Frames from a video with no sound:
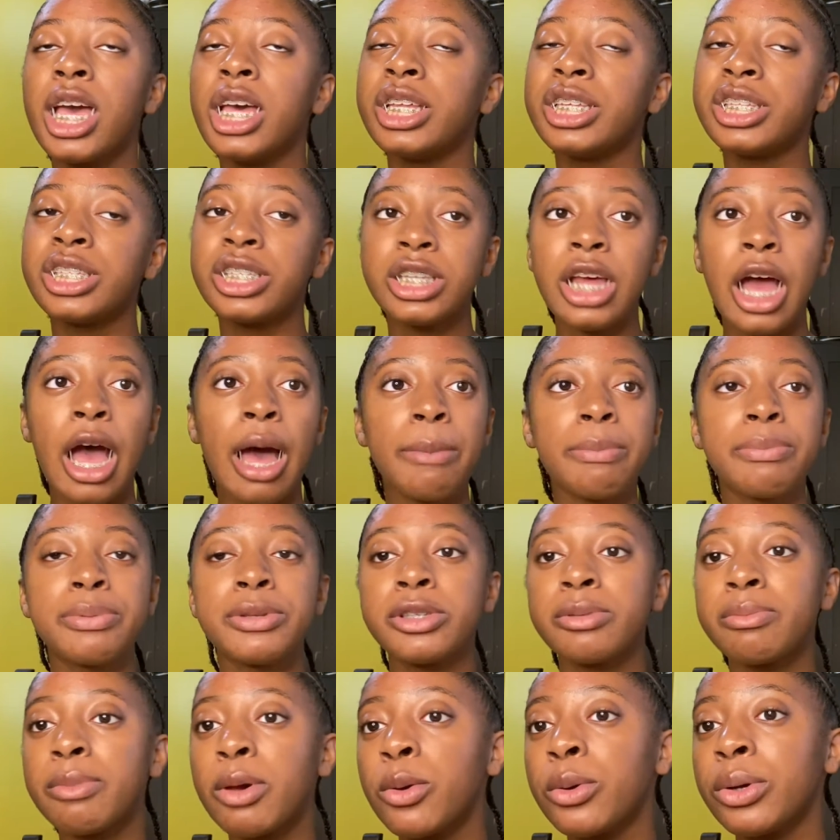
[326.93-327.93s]
stop
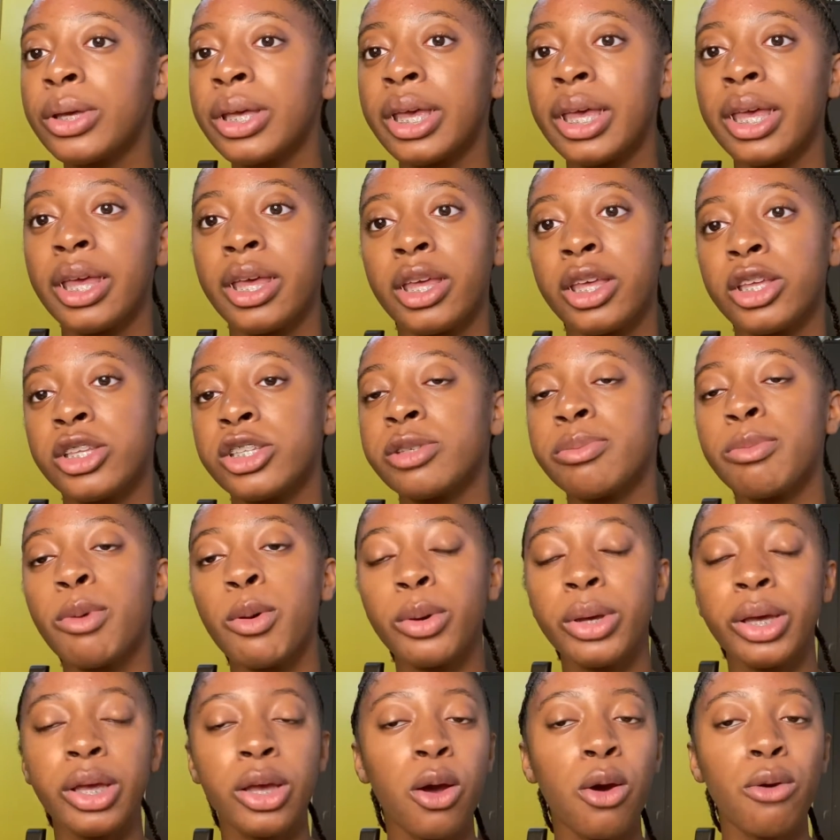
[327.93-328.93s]
smoking.
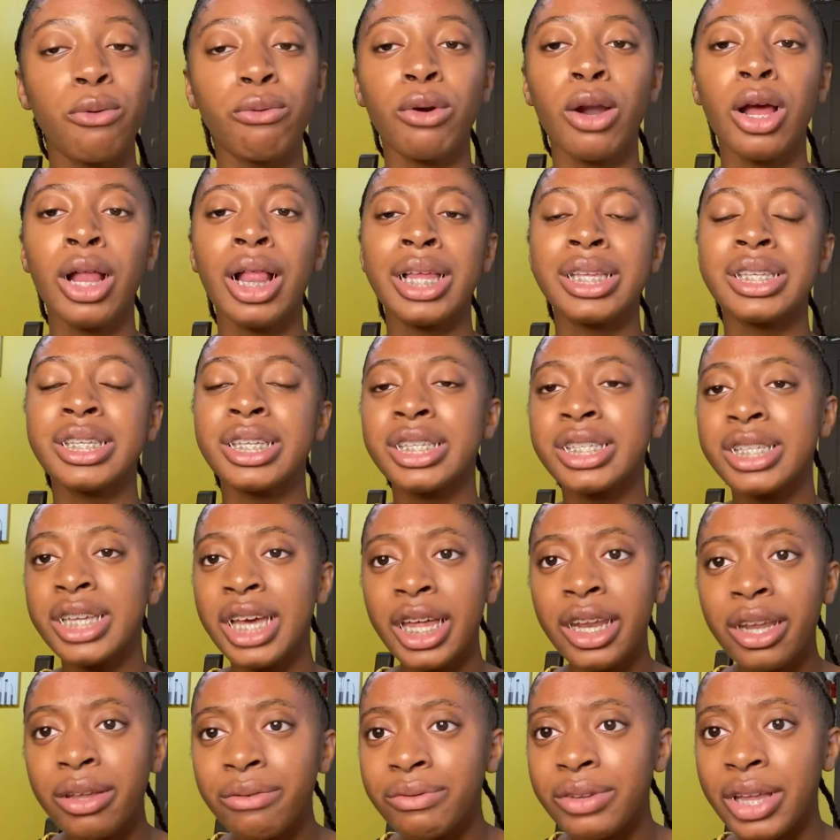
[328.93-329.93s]
Smoking overall has a
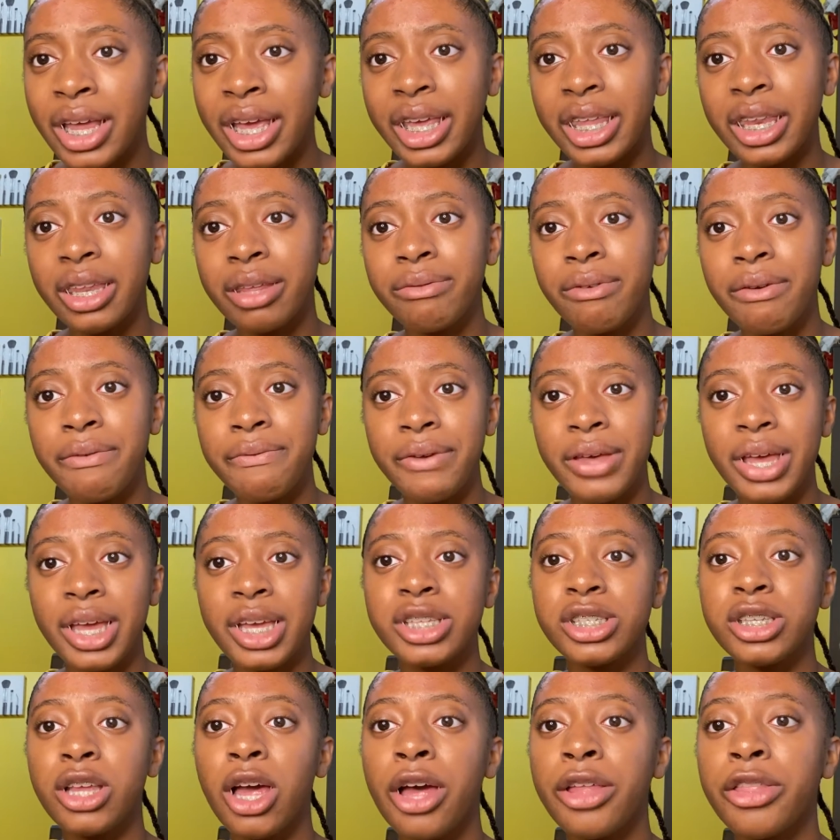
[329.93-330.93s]
ton of negative
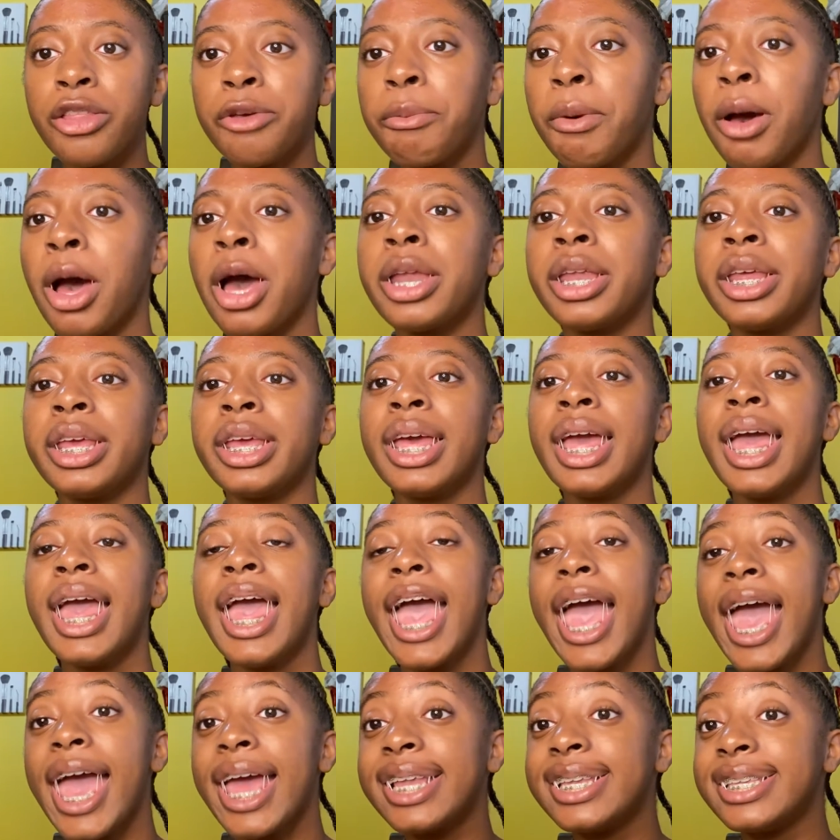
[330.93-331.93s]
effects on the body,
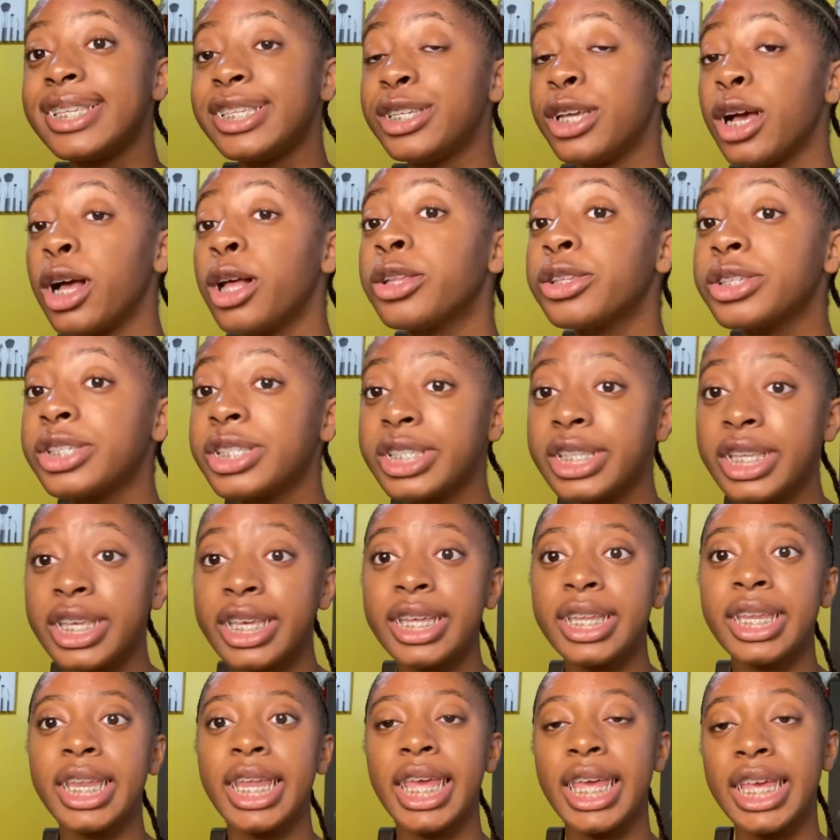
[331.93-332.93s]
and dull
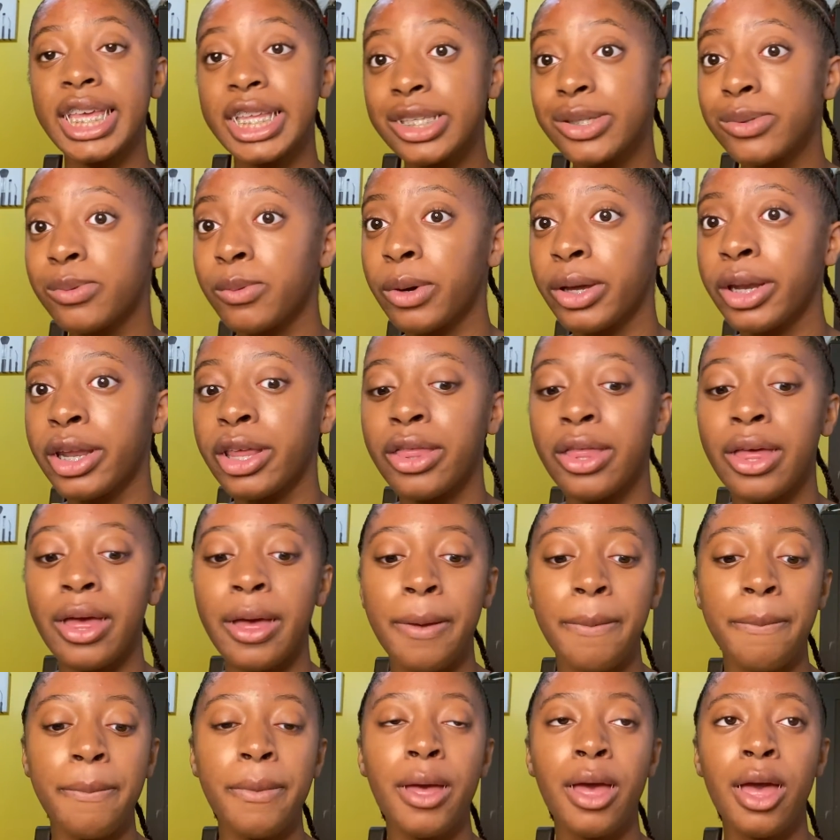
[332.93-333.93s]
skin is one of
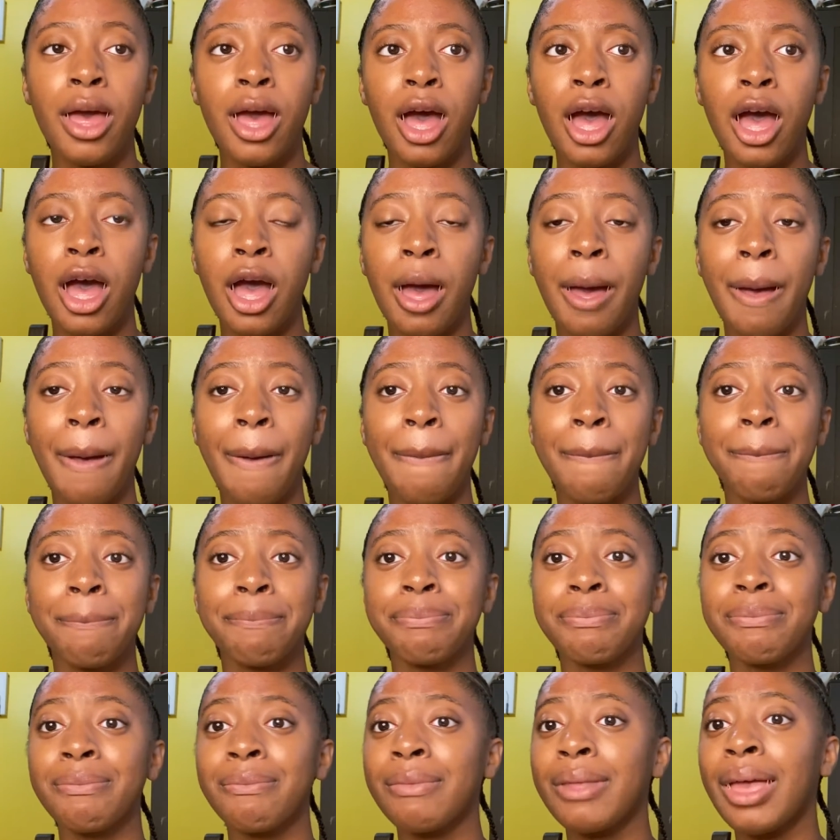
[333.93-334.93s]
them.
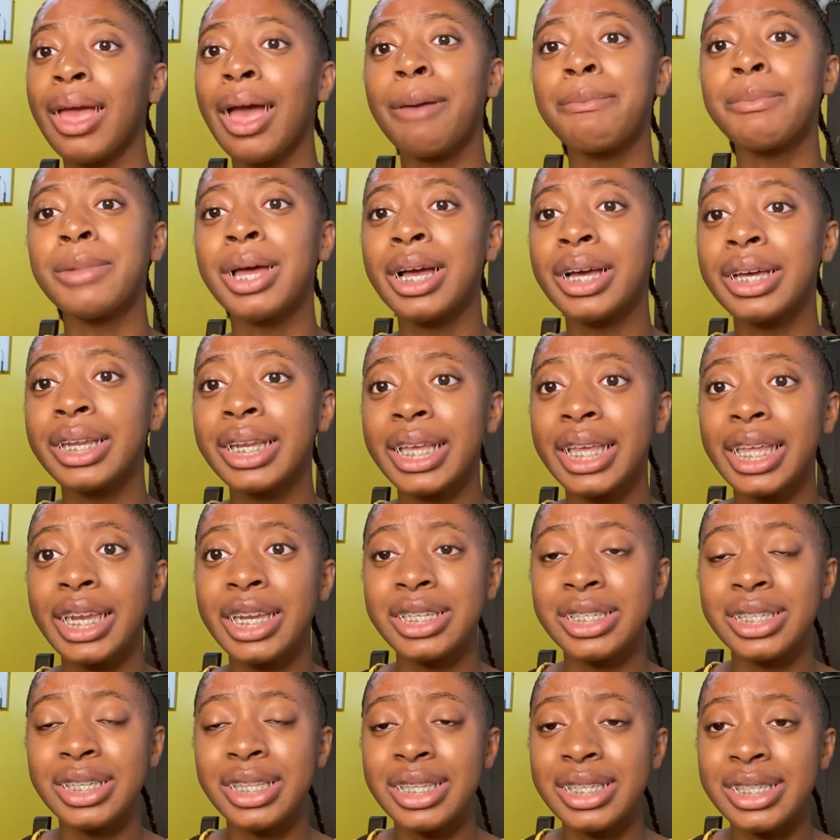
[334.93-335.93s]
Um, I'm not going to get
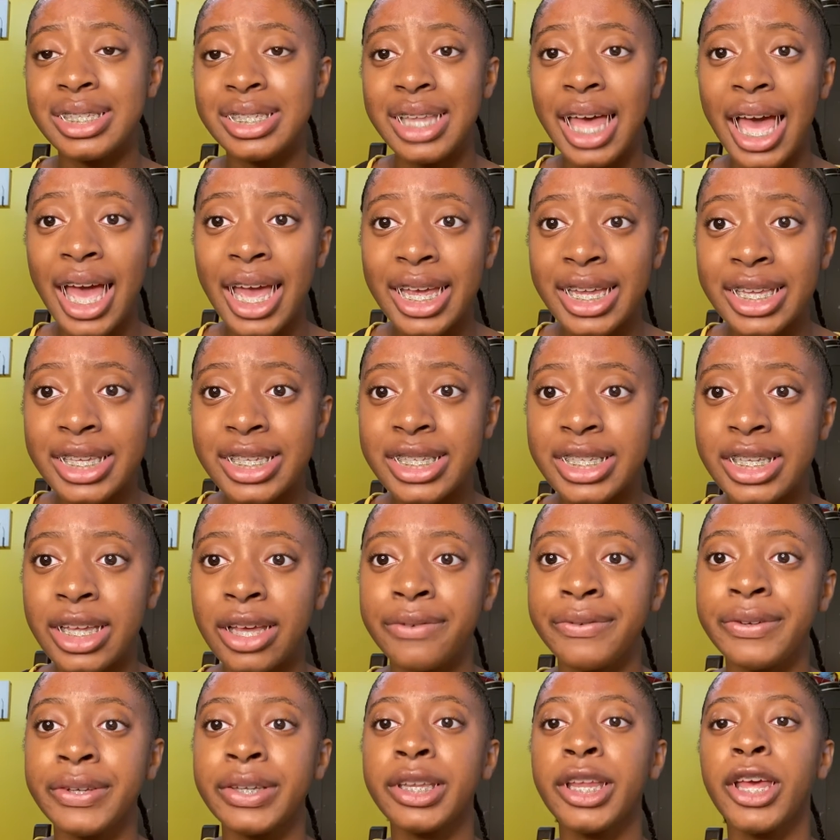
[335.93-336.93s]
into the science
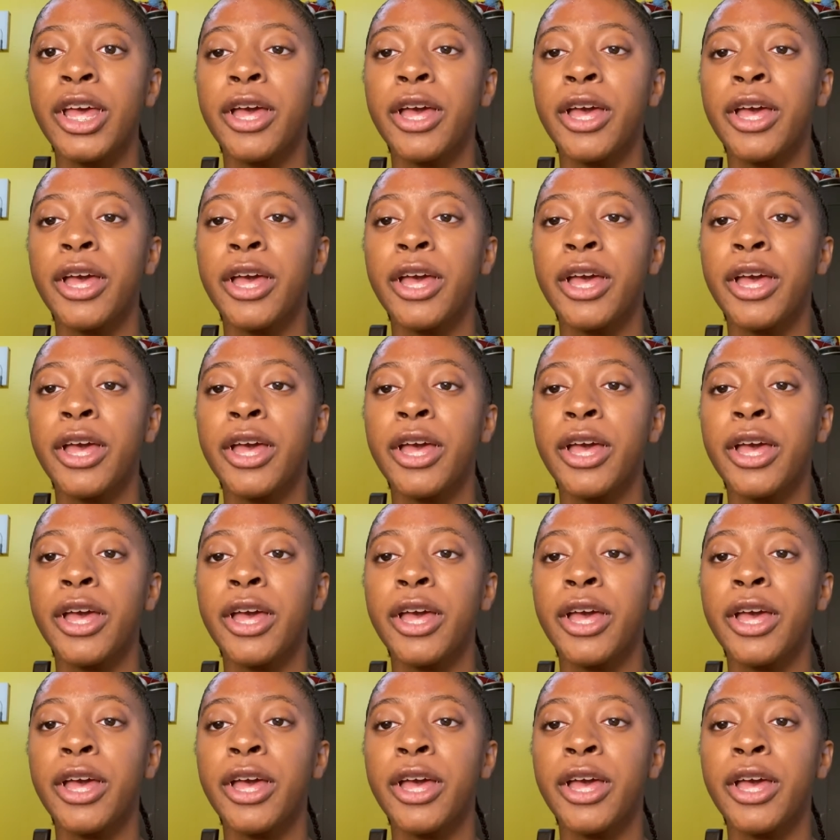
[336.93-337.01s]
of it,